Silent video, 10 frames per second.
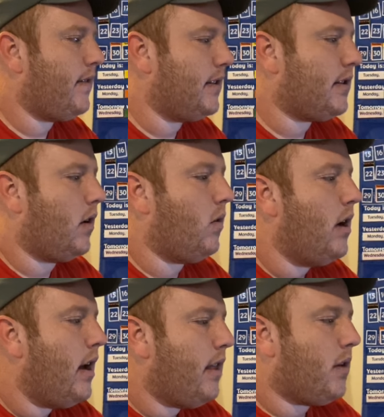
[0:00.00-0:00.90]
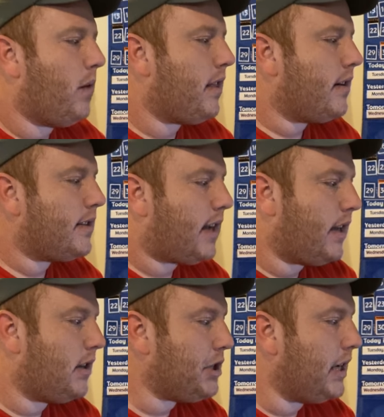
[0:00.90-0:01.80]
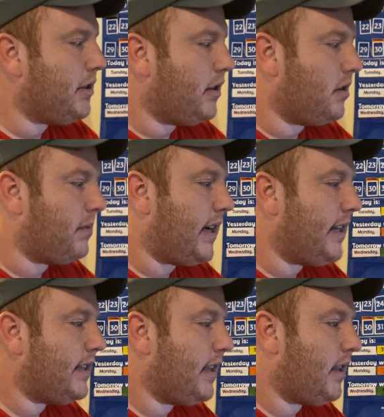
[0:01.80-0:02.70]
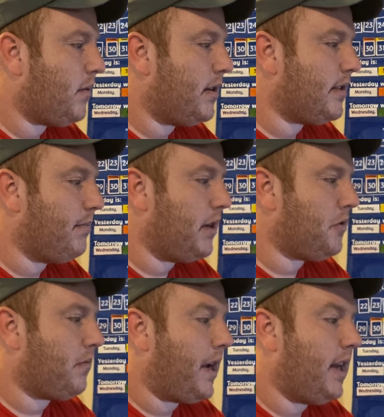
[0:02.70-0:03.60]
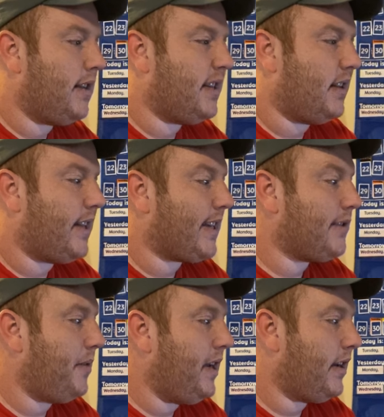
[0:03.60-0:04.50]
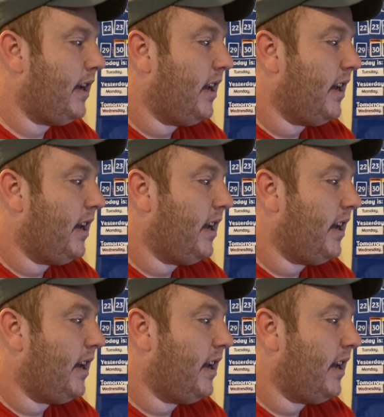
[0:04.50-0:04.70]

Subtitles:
And so the weather has kind of changed a little bit. I said there wasn't much rain until next week.